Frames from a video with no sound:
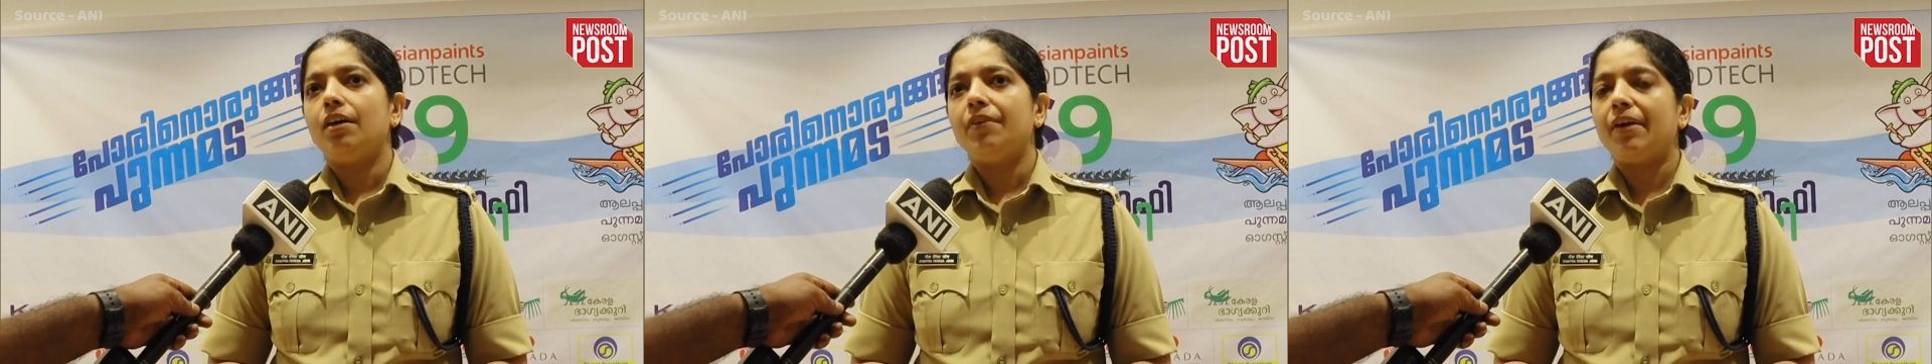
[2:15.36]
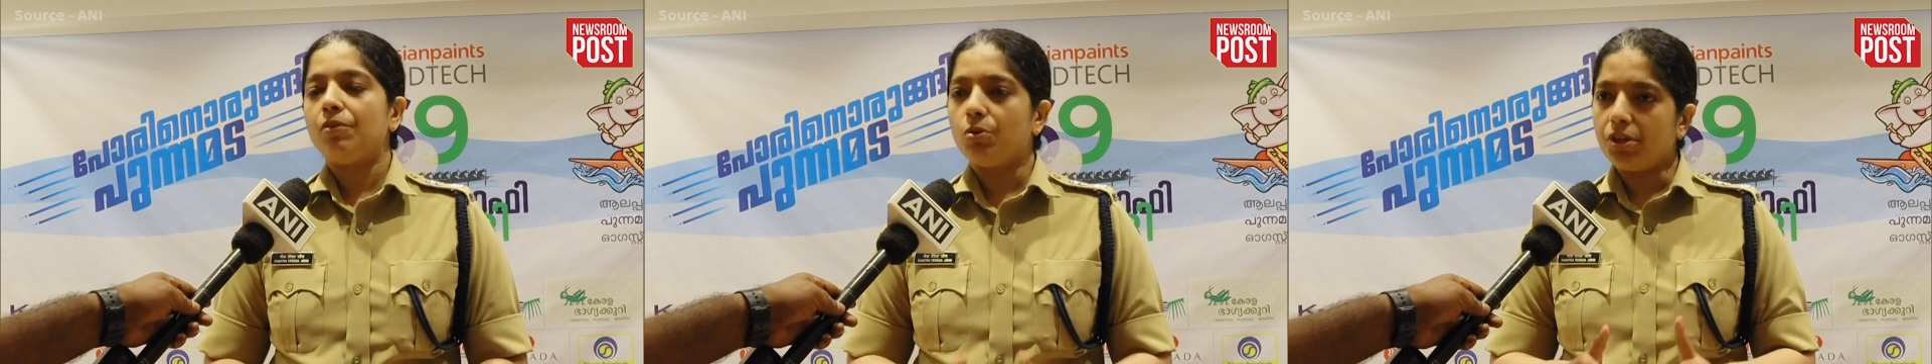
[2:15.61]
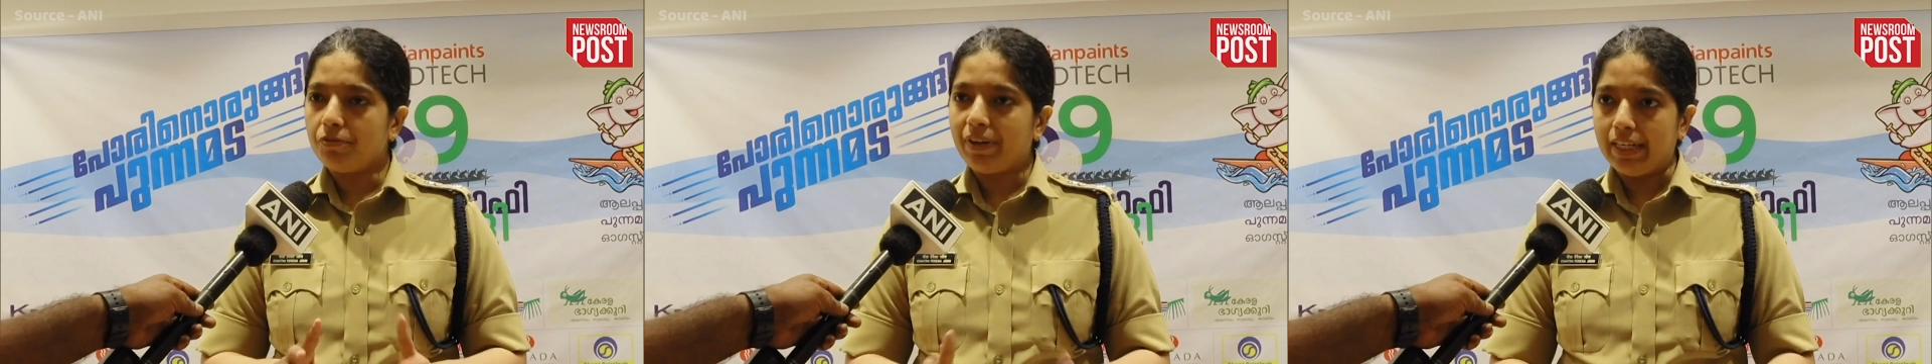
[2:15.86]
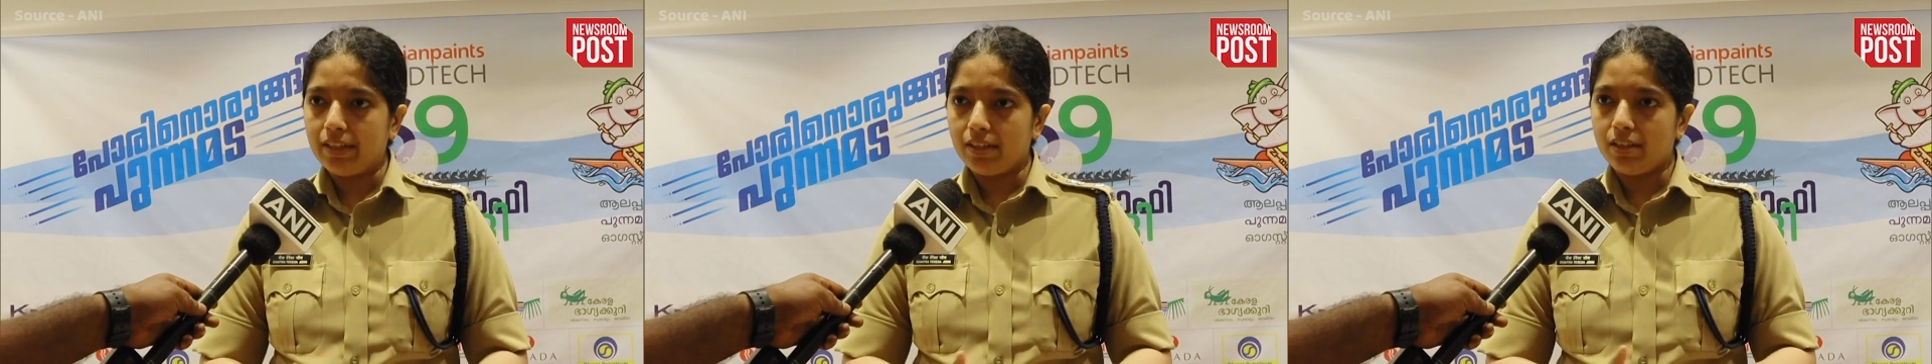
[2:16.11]
we have
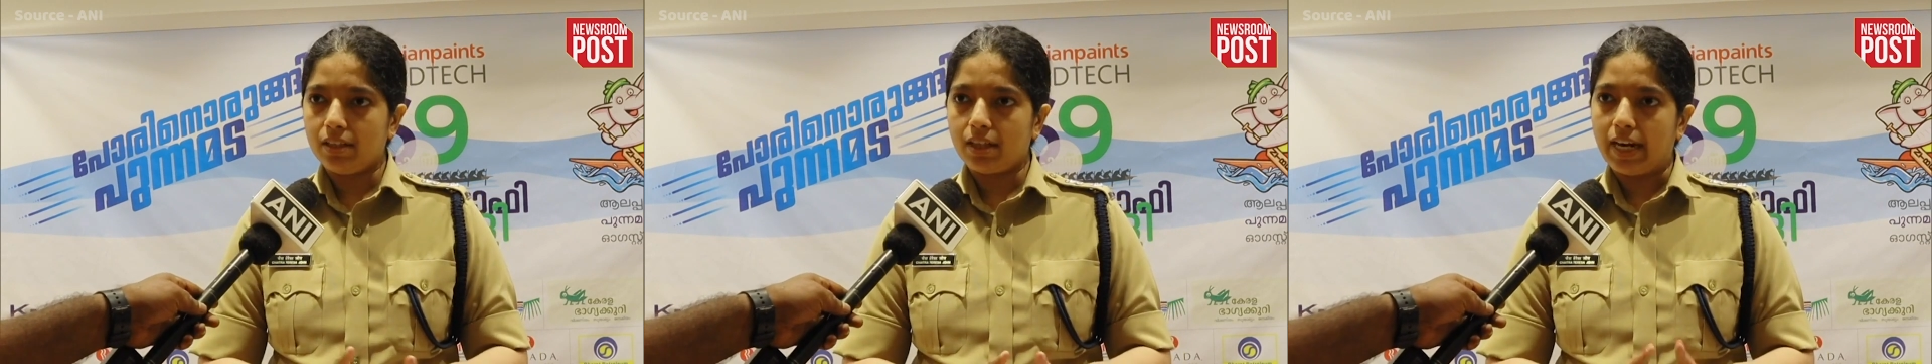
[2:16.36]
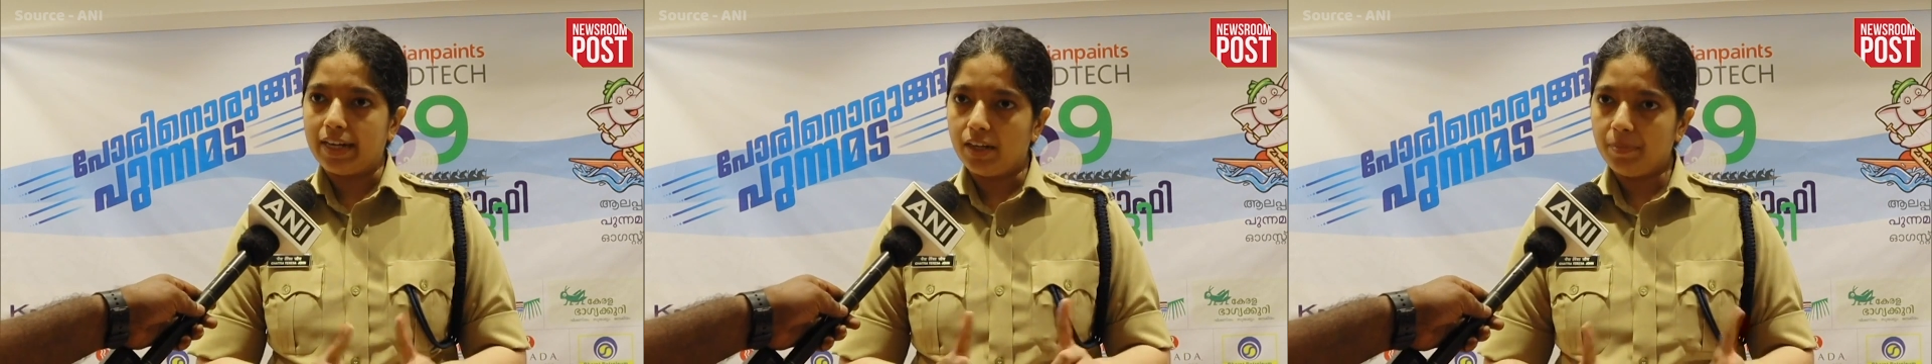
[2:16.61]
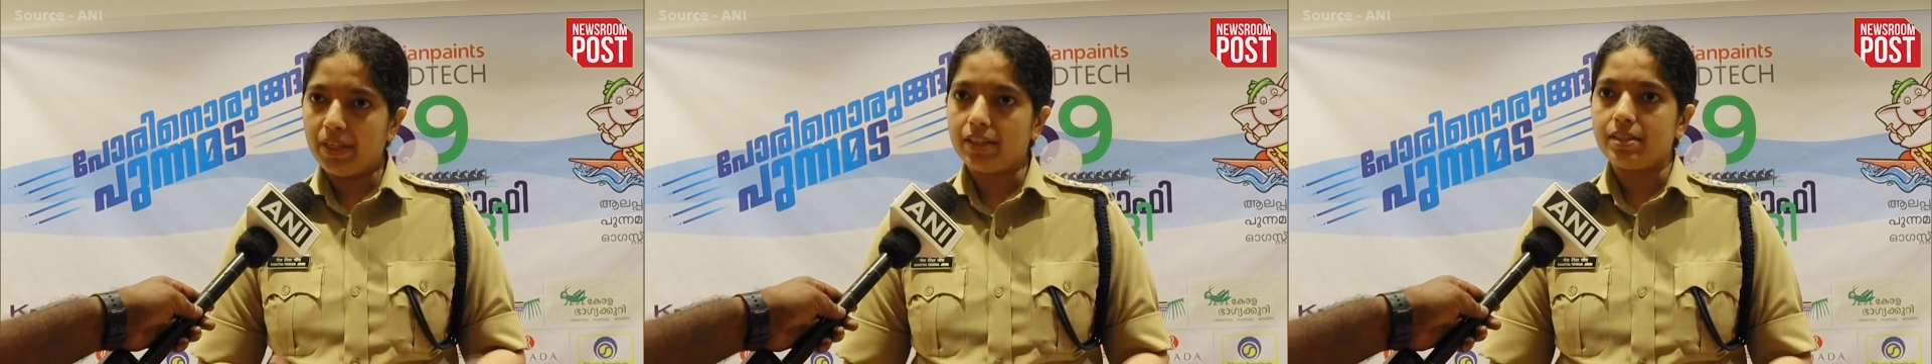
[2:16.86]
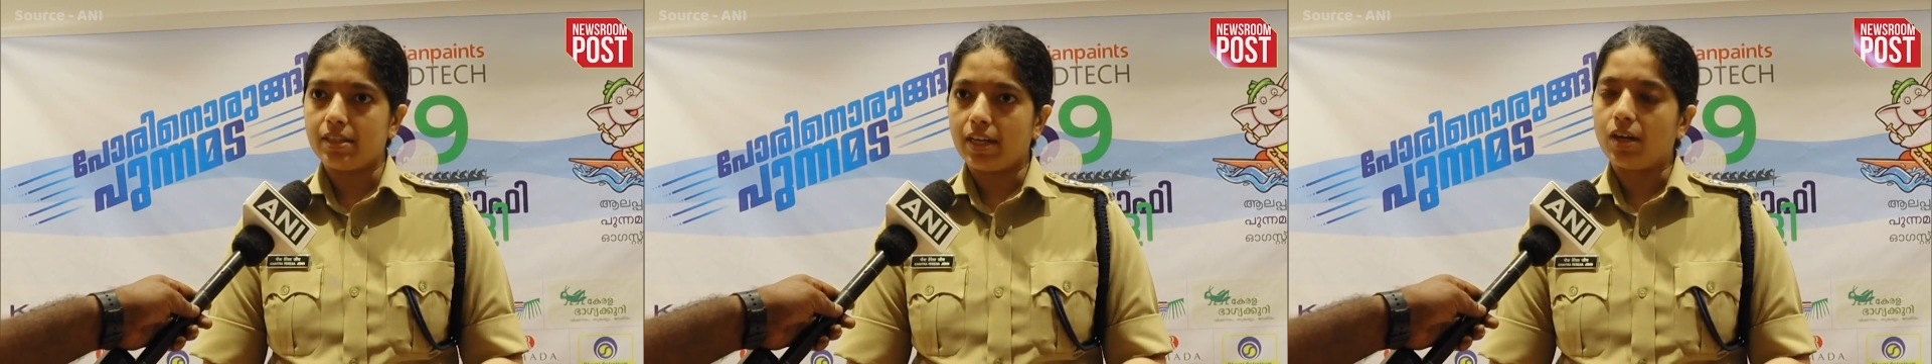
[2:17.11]
notified 100
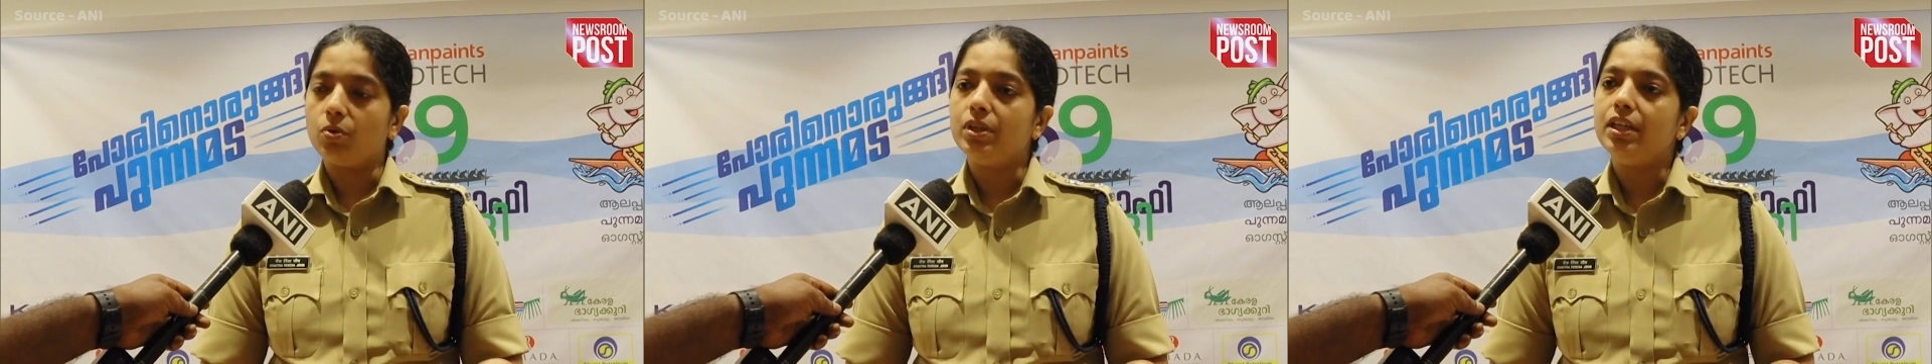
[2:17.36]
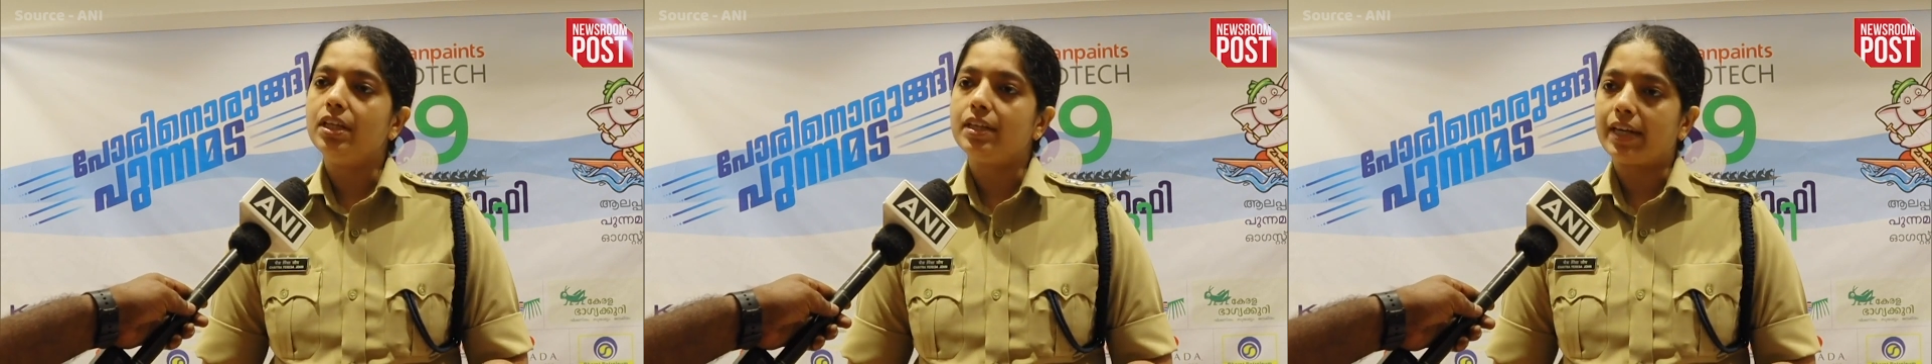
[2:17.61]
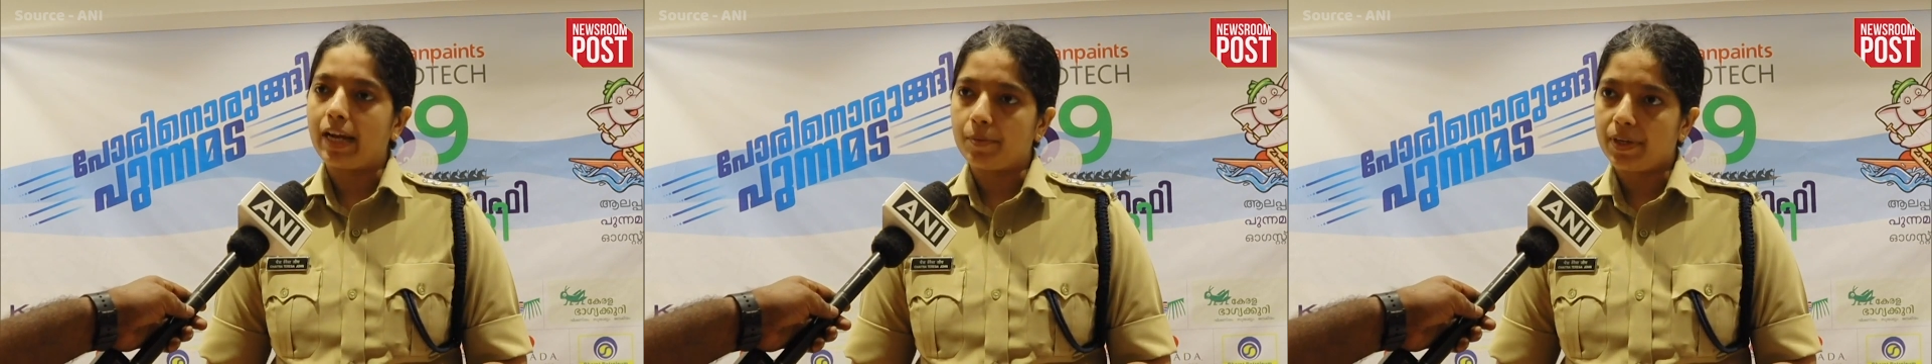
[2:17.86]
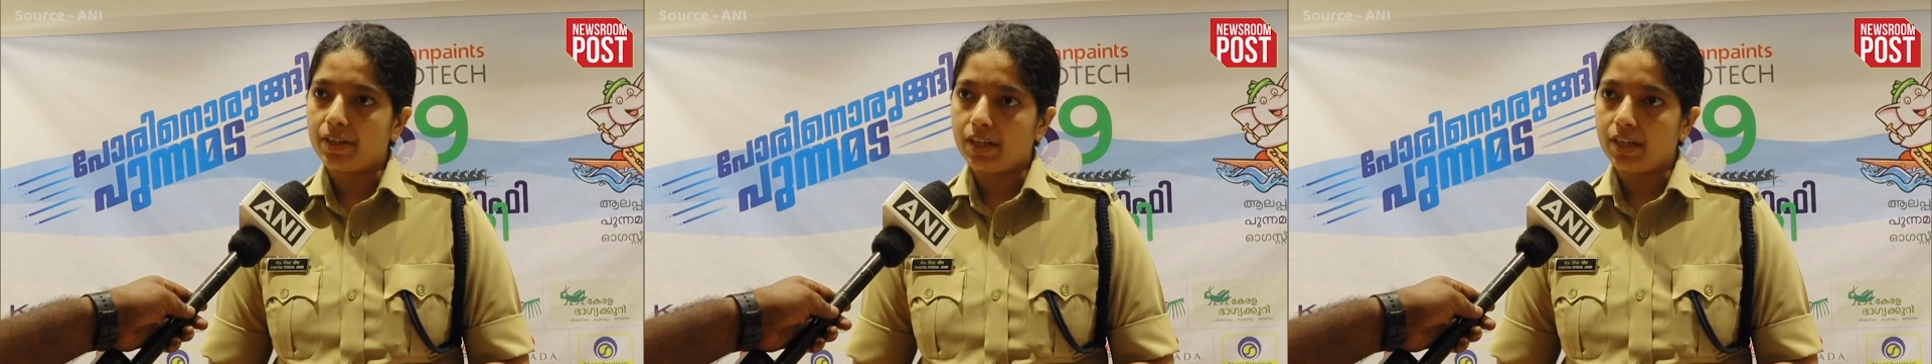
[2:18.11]
meters around the track